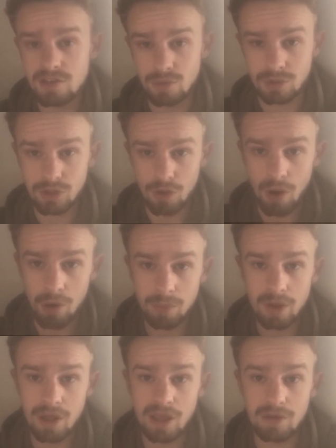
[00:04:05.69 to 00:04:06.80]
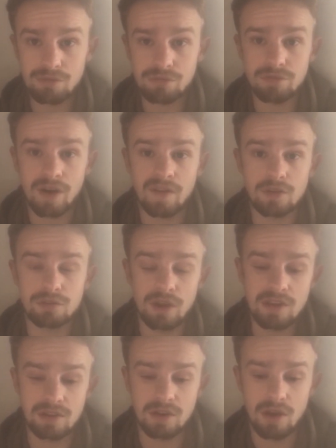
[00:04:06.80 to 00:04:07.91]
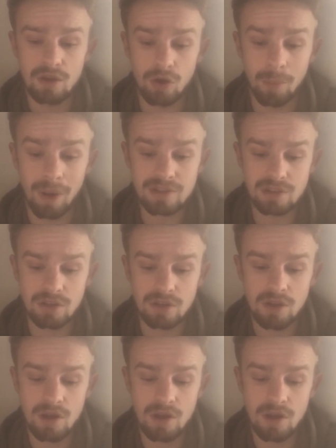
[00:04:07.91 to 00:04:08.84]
So I do hope he can find his feet and come back to the